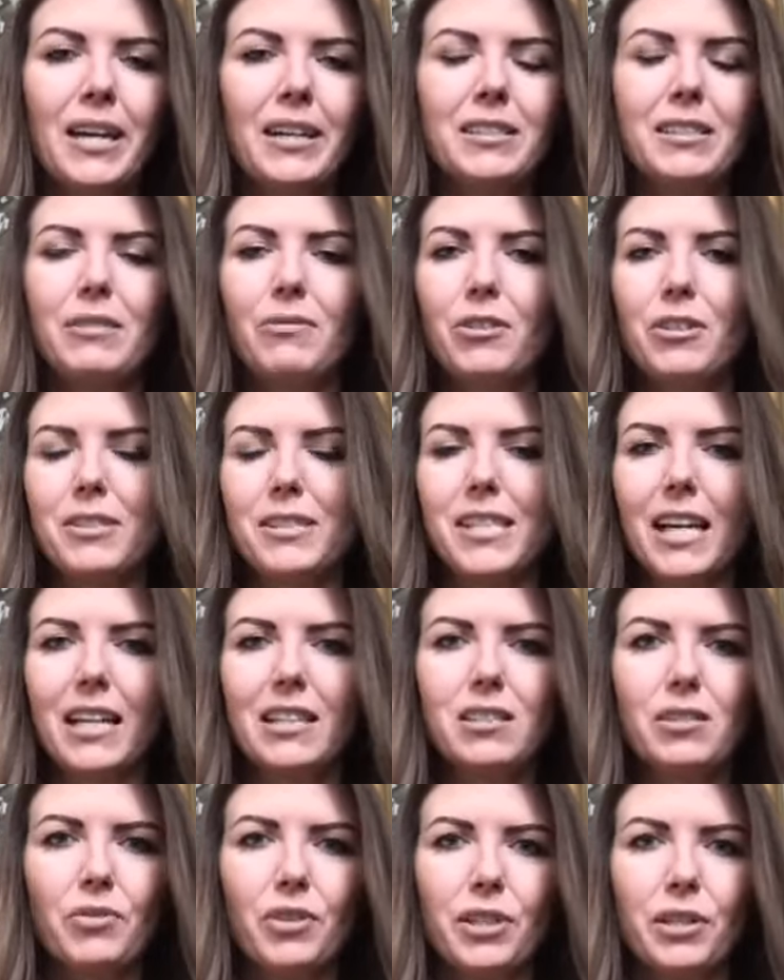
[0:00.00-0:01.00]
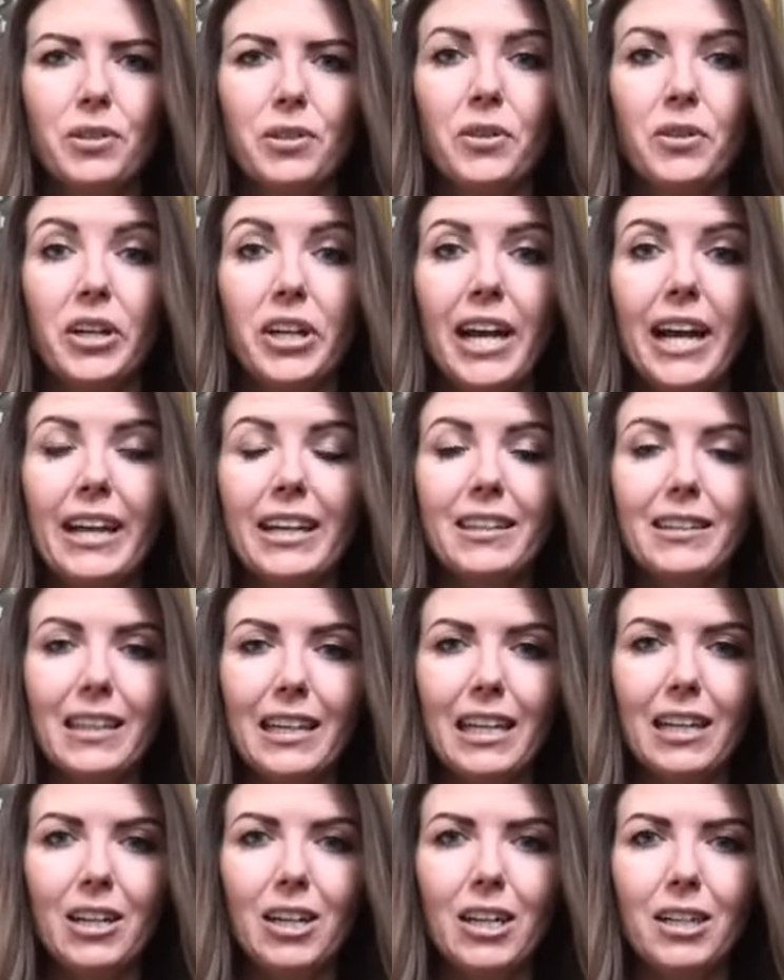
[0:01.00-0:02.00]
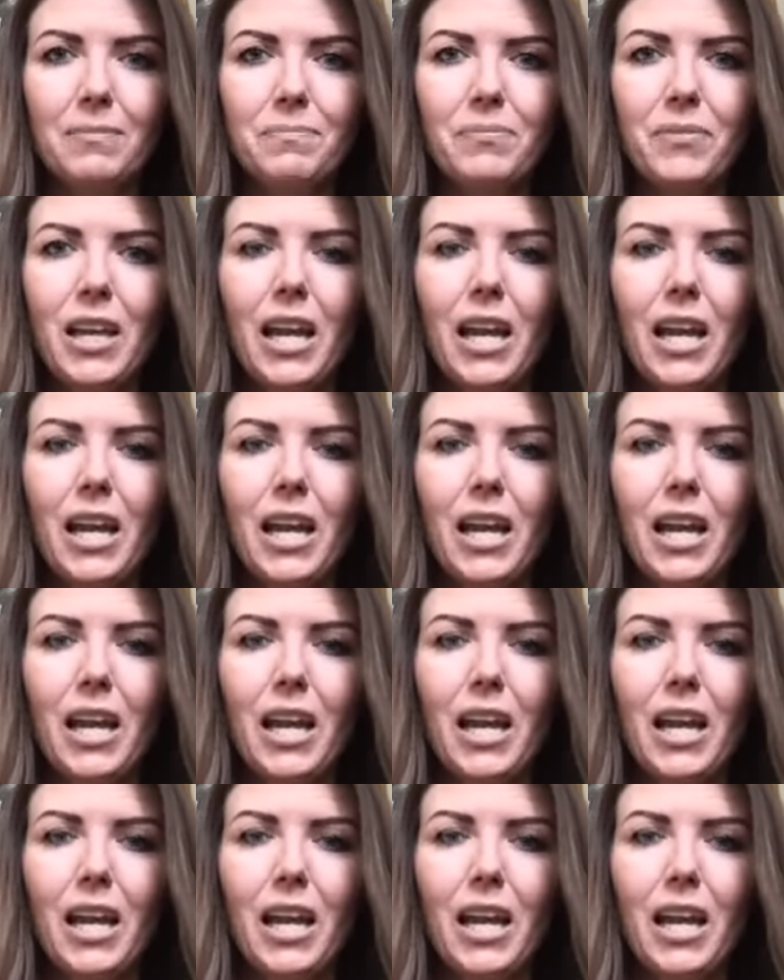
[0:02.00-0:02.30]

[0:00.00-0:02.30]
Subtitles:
different sites for you to look at it later.